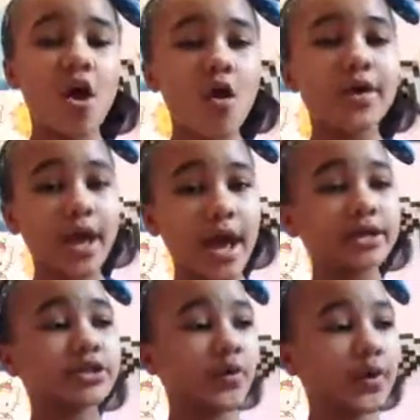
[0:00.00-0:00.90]
oh yeah,
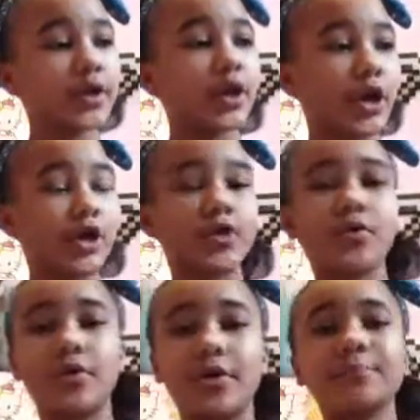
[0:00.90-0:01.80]
it's going good,
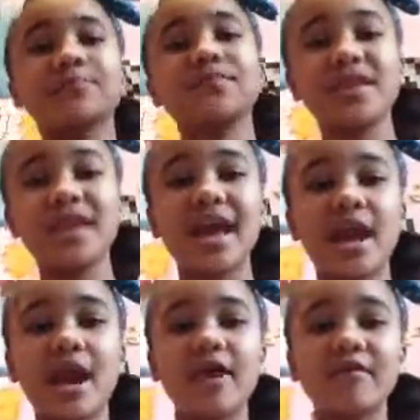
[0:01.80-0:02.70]
or
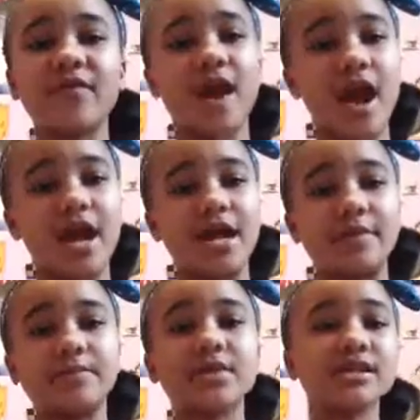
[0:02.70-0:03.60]
yeah, I'm
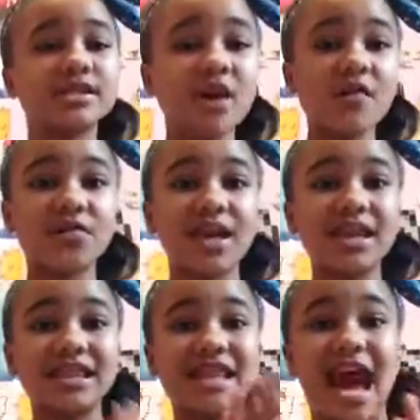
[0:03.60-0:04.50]
fine. Stuff
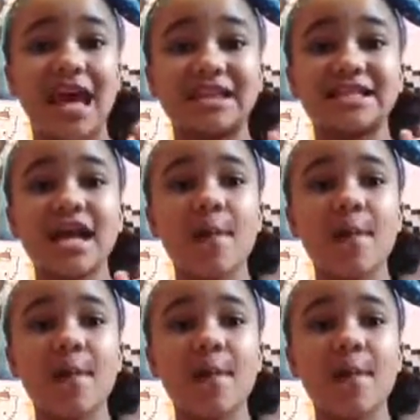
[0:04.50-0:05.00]
like that.